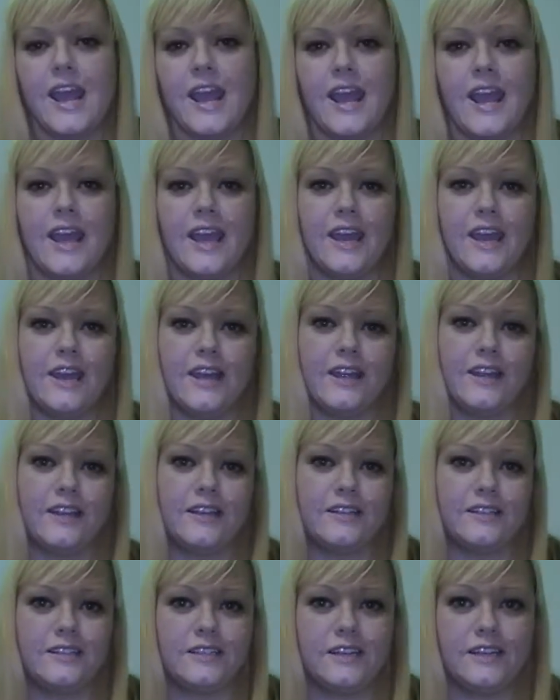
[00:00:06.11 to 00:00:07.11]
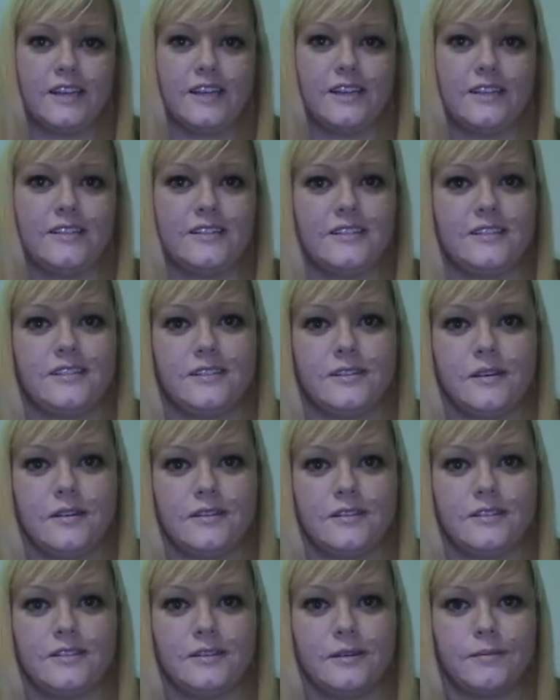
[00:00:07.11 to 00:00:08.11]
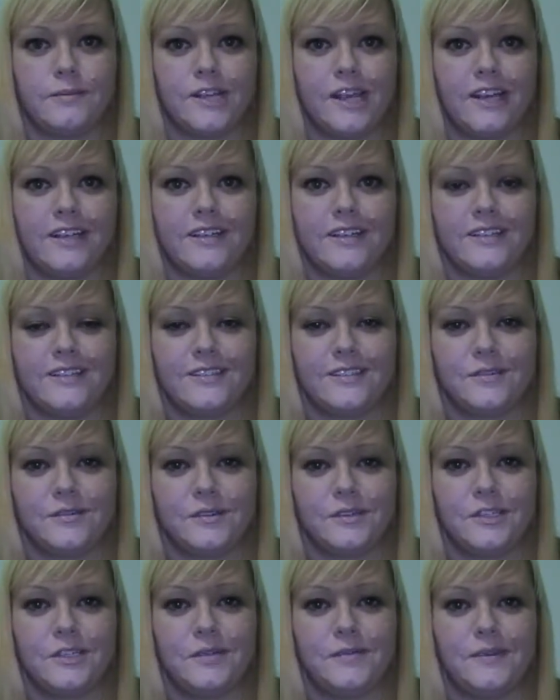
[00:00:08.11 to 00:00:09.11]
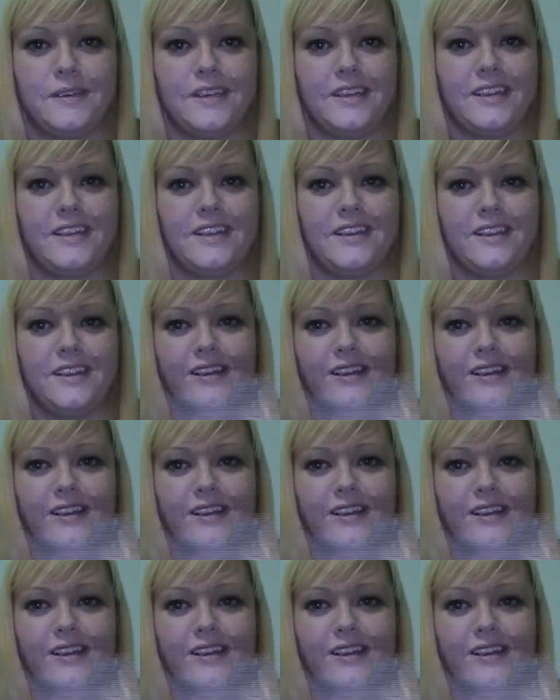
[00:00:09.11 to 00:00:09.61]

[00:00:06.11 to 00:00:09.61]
and today's subject is going to be